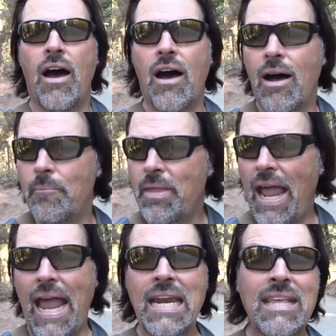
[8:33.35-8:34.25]
Um,
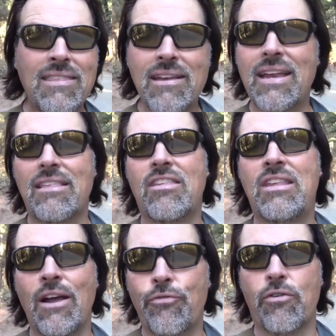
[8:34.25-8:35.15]
anything that's
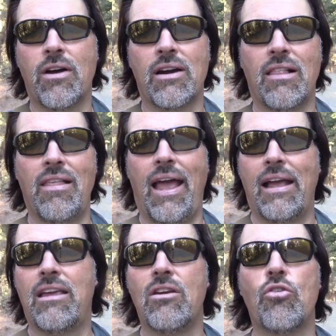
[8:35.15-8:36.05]
different on a
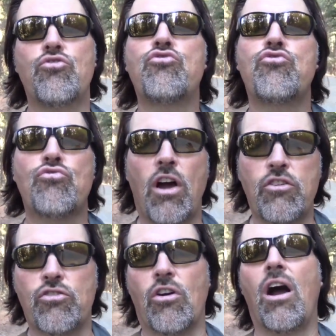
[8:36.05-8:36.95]
lake, you know,
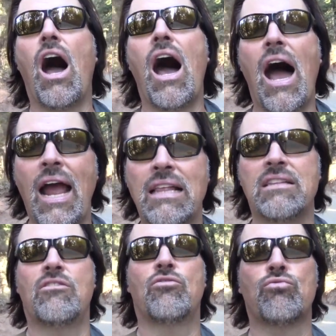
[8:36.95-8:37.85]
structure,
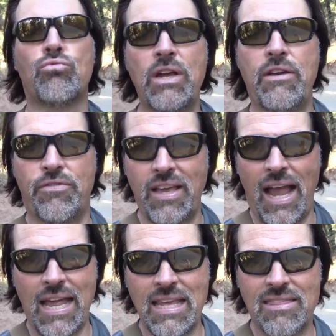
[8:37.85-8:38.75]
islands, reefs,
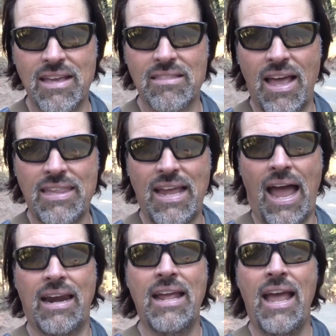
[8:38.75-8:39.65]
anything like
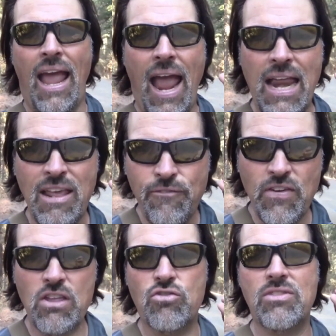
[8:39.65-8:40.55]
that, any
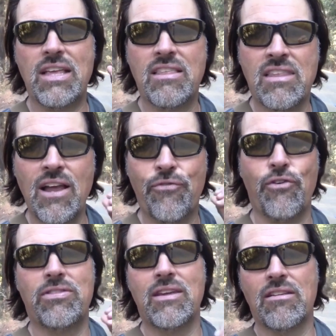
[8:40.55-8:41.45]
feature that's
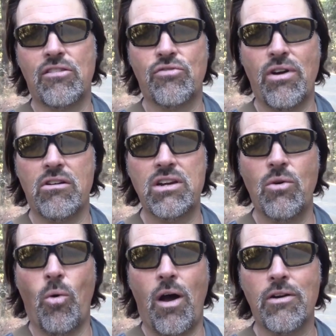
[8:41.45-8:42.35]
different than the
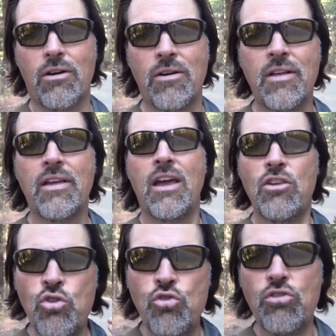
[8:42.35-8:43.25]
surrounding water,
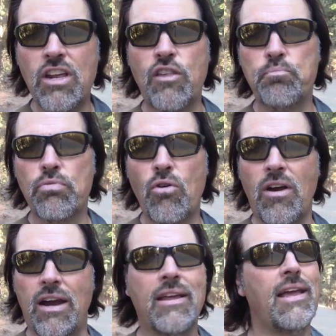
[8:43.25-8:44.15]
you should
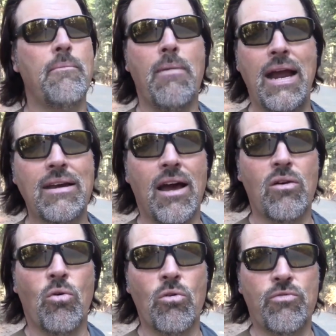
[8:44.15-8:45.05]
explore it. It might
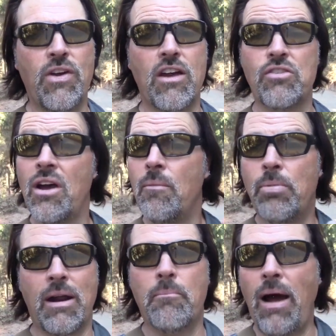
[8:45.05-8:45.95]
not hold fish,
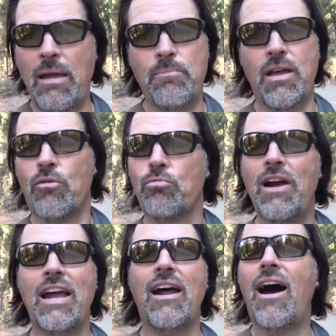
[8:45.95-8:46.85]
but it might be a
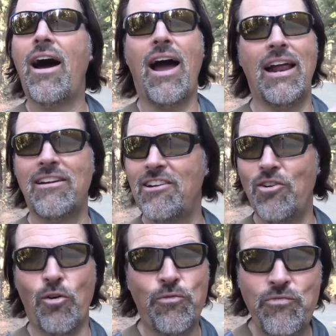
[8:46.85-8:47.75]
red hot, you
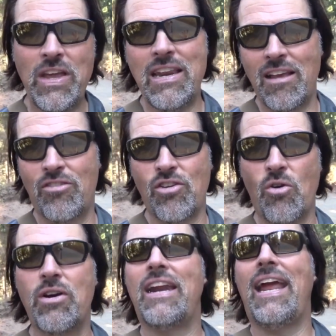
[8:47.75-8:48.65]
know, feeding
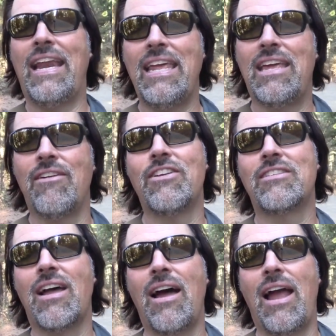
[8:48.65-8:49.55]
zone at any given
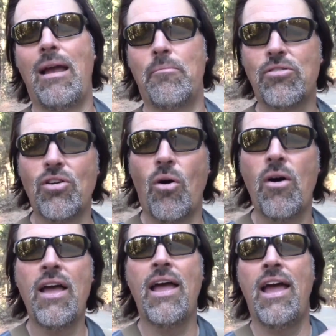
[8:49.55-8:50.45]
time. So
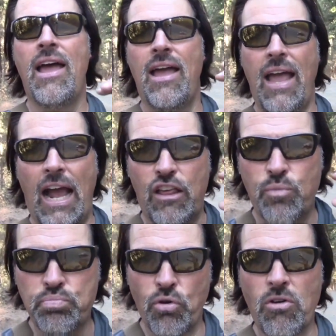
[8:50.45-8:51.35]

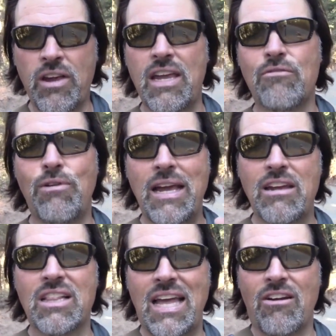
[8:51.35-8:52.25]
explore
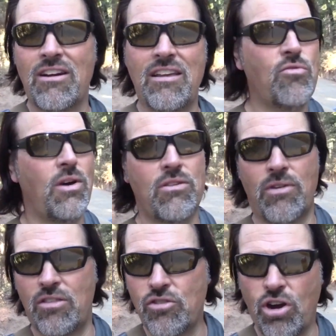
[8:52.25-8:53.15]
irregularities,
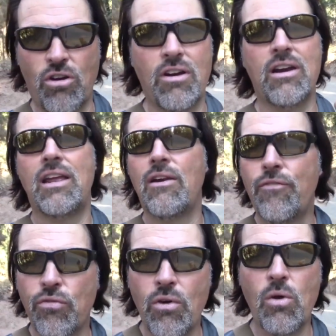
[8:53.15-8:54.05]
whether it's current,
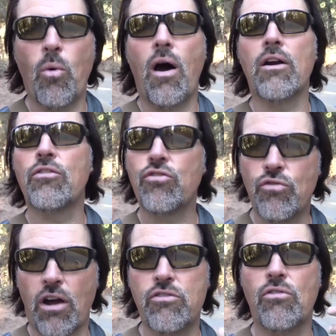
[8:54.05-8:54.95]
inflowing water
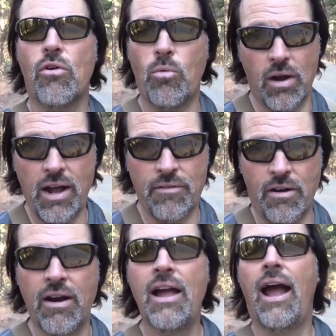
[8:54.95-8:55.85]
structure, or
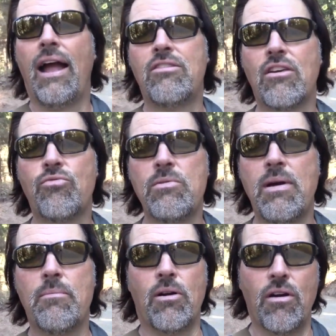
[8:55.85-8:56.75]
whatever, and just
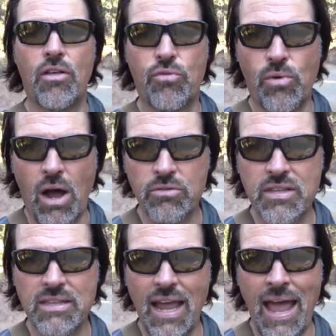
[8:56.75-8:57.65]
remember, throughout
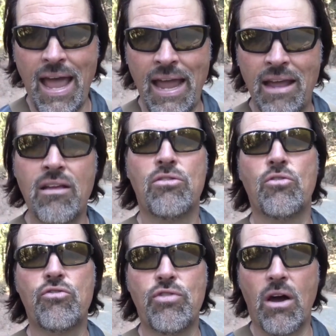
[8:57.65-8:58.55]
the day,
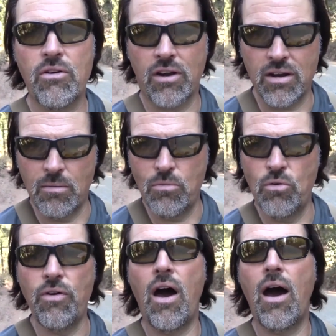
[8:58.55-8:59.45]
those trout are gonna
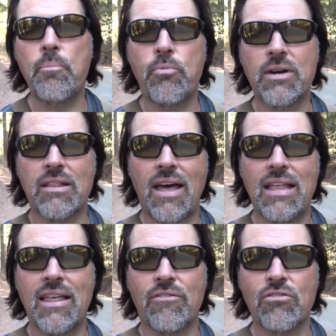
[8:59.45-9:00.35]
move up when the
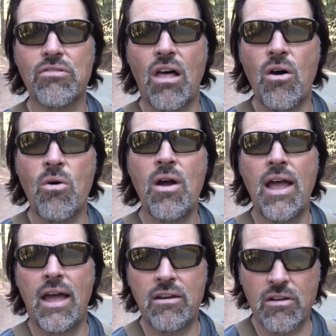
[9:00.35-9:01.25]
light level's low,
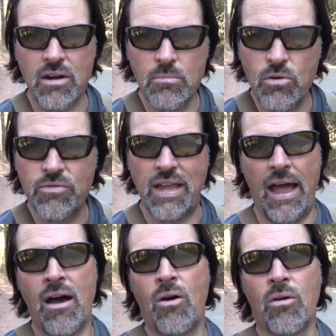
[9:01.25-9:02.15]
and they're gonna move
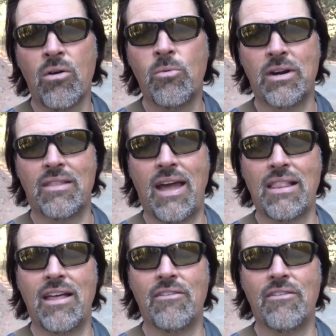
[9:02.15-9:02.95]
down when the light